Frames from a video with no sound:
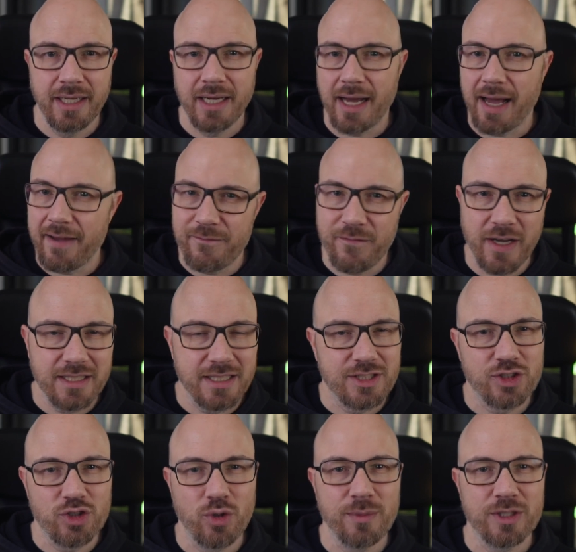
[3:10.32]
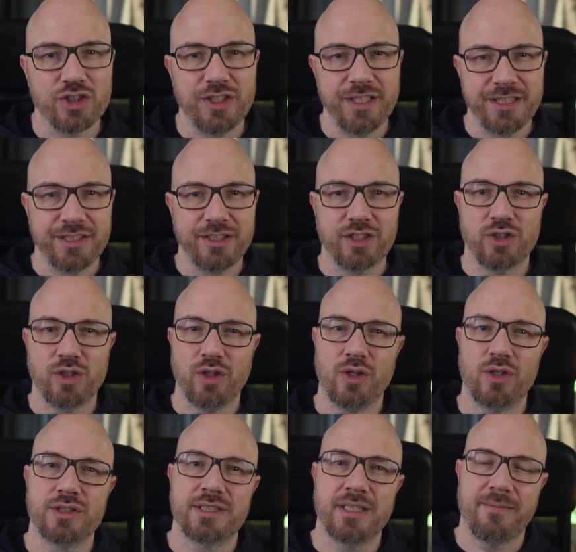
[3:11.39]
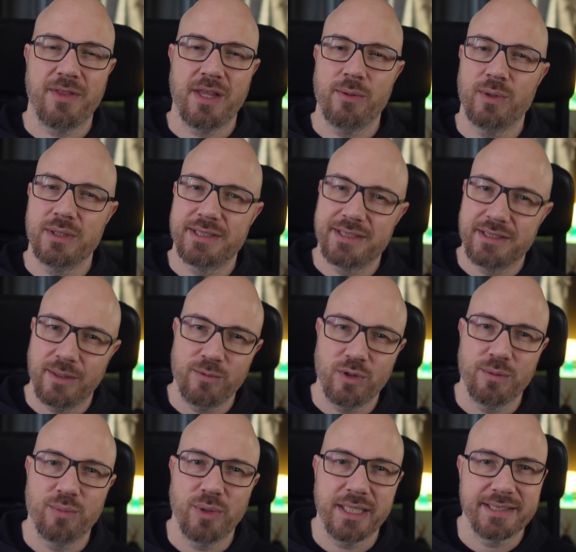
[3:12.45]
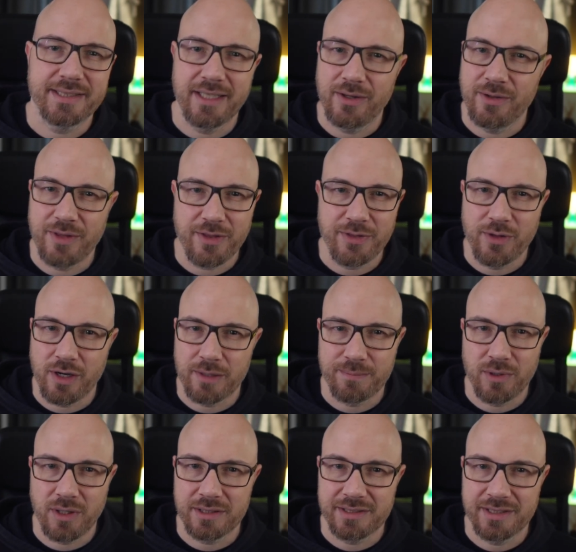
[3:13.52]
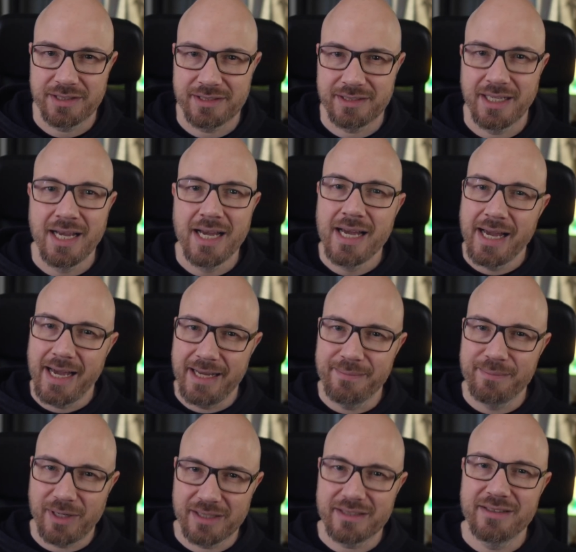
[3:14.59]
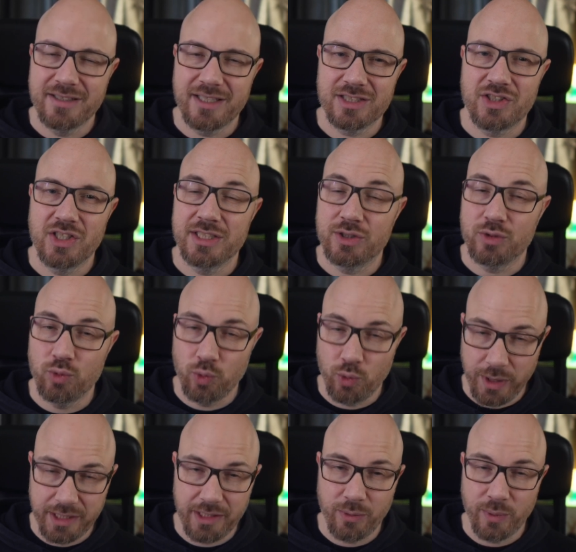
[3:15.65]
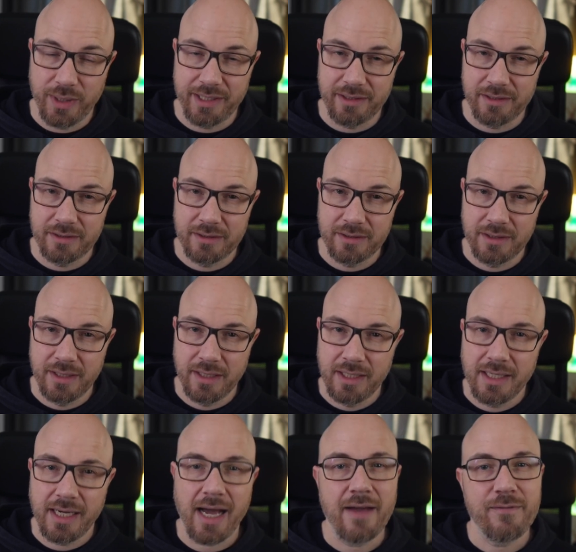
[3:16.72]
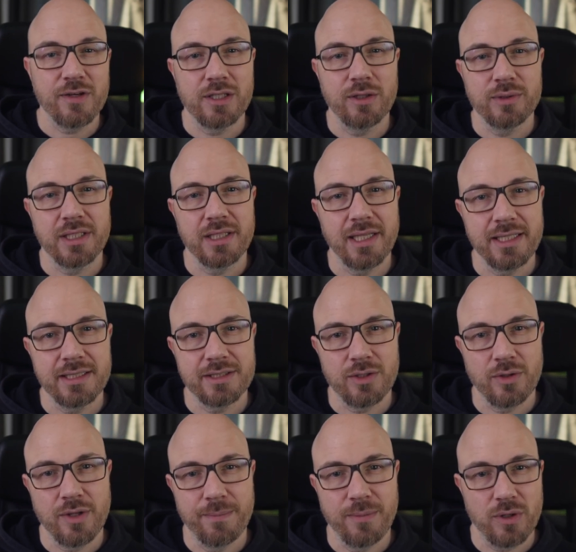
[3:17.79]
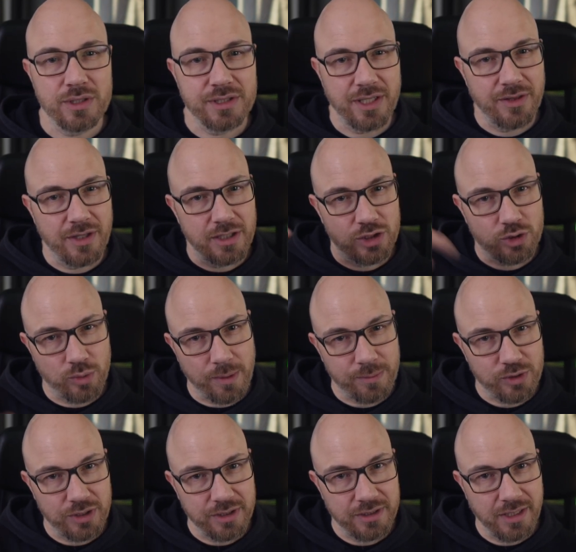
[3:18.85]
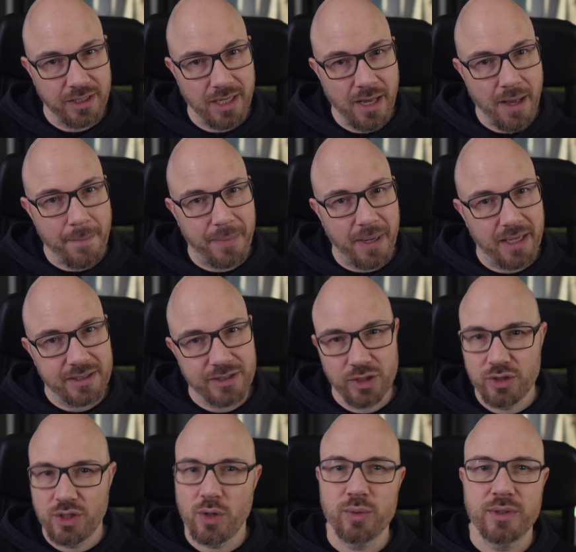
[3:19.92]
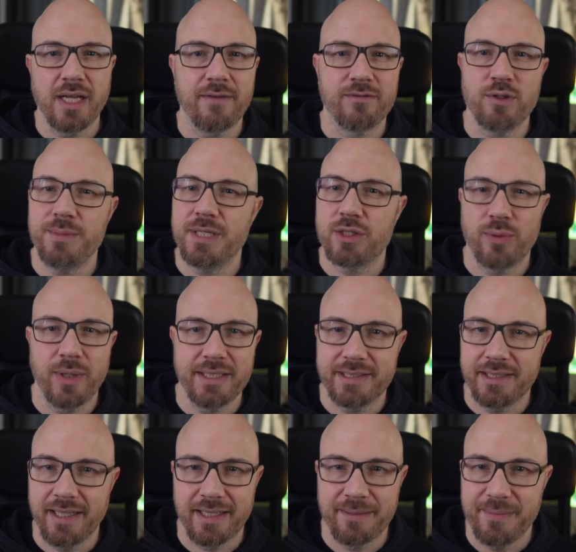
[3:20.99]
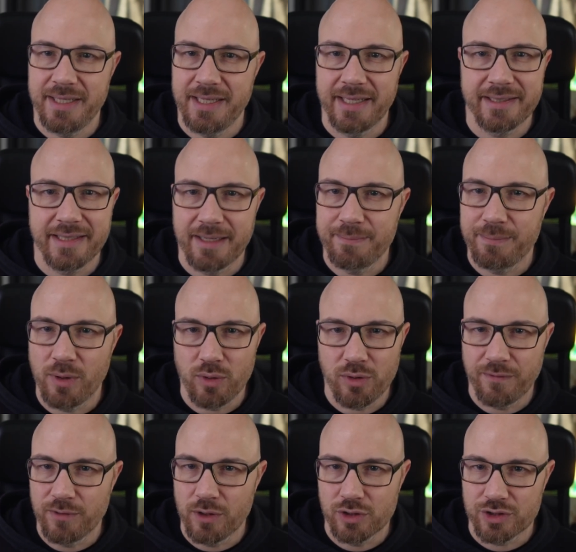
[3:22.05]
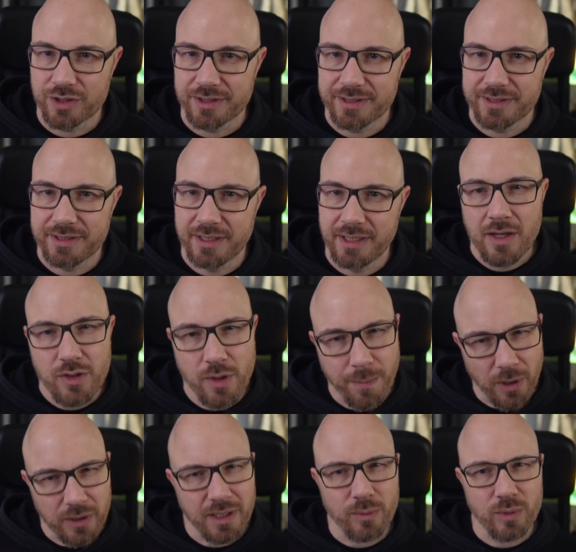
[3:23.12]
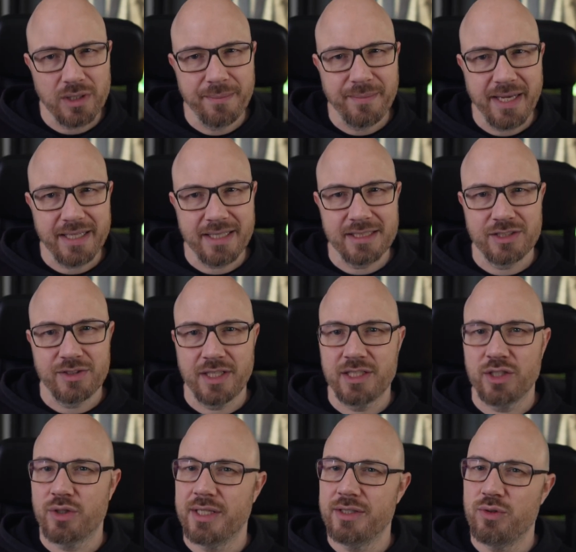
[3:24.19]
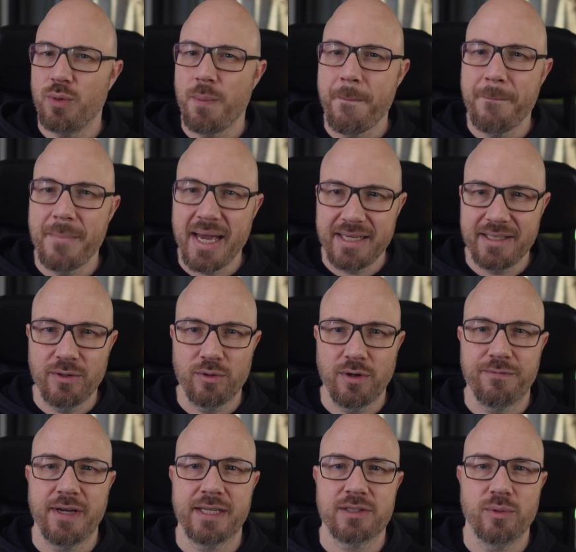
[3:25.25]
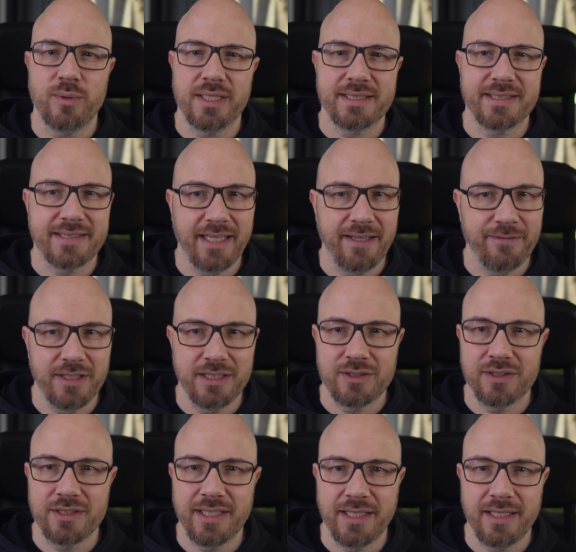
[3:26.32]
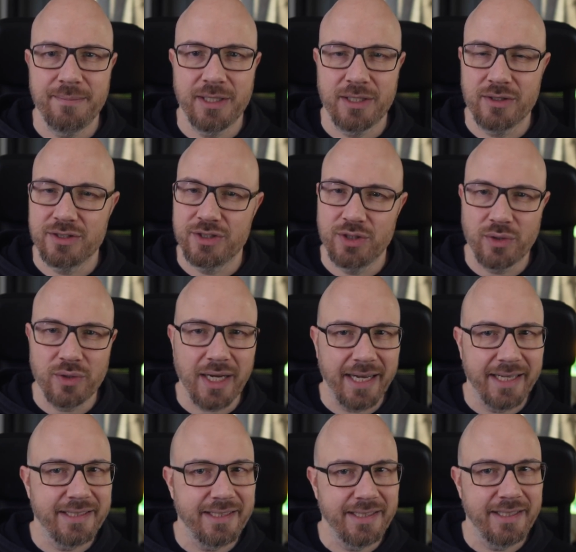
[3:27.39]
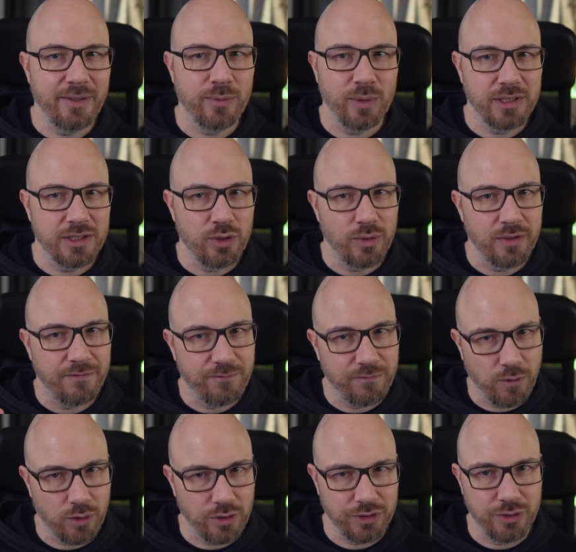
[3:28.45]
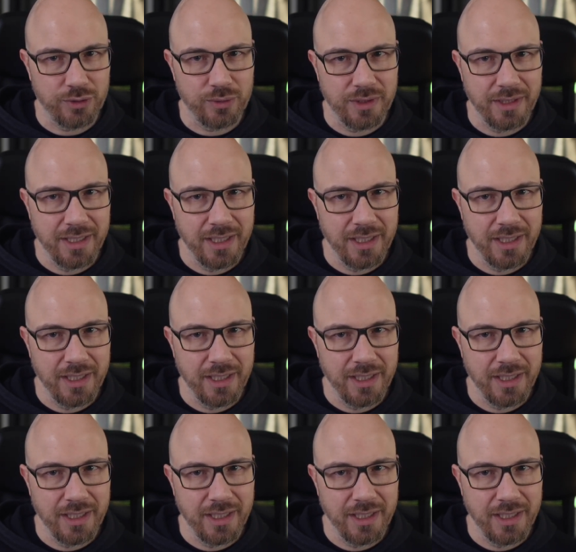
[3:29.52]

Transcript: I find it so much easier to learn something when someone breaks down their thought process, and Martin does this really well. I've included links to the books in the description, but you don't have to be crazy like me and get both versions. The point I want to make is that you can do many refactorings safely today because your IDE will do it for you.